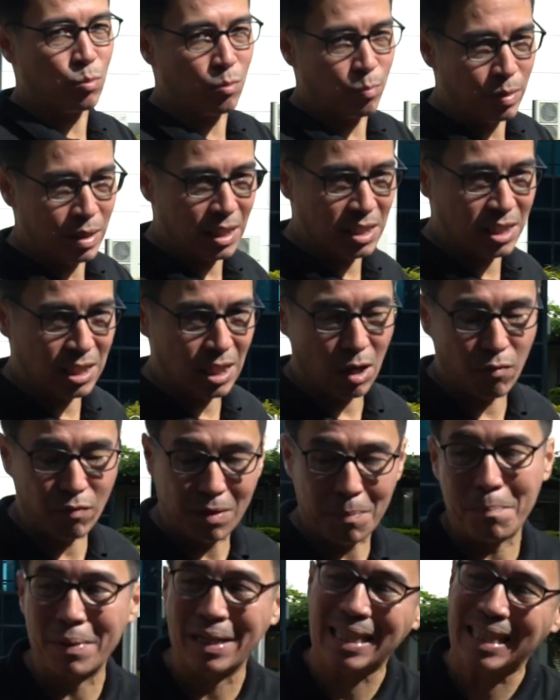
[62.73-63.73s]
would be the
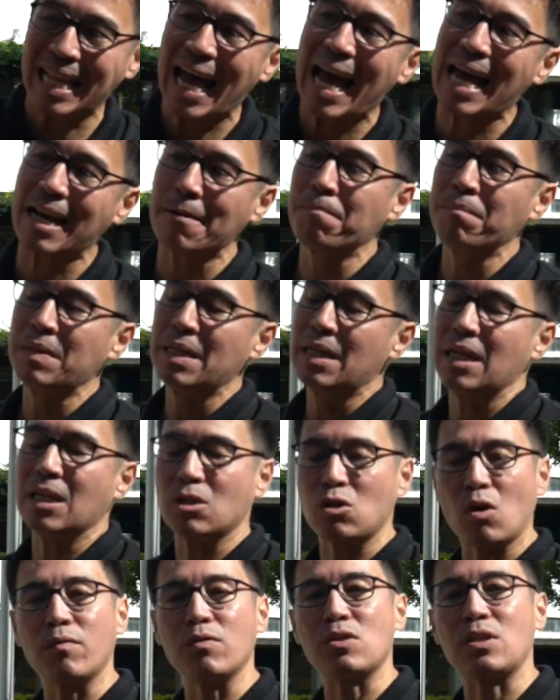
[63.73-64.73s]
CRV, but that
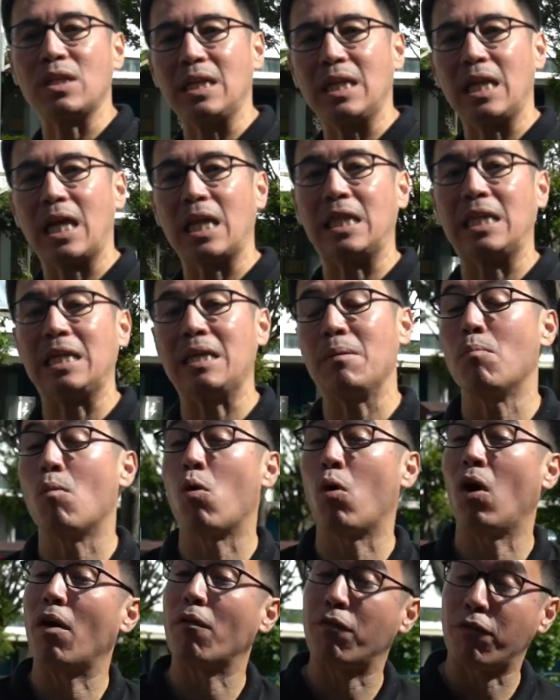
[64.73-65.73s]
is obviously the
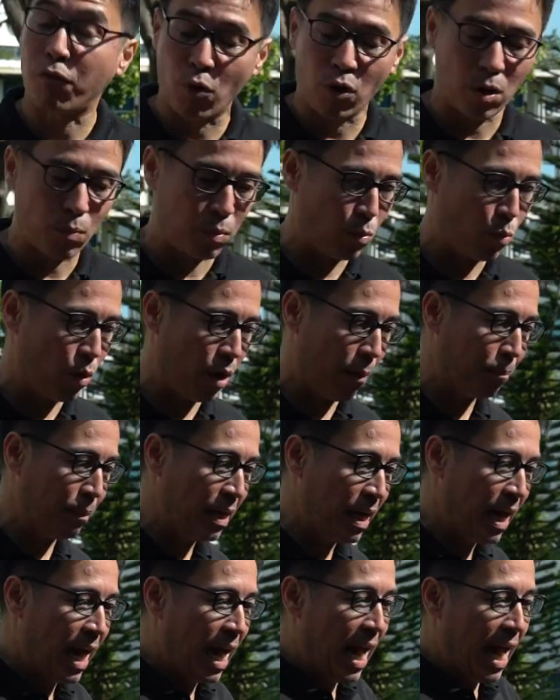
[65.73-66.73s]
more affordable one.
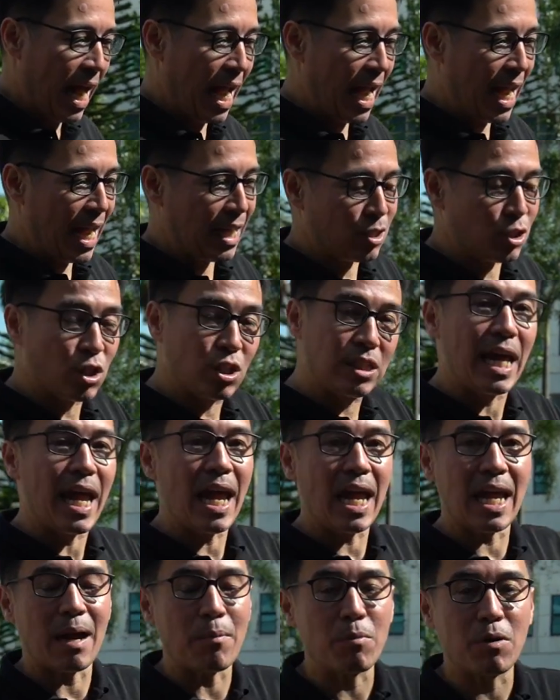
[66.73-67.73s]
And
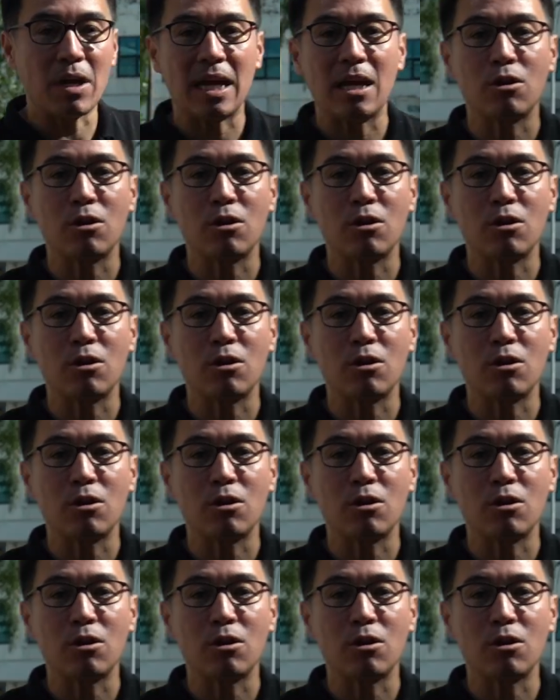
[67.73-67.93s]
today I'm going to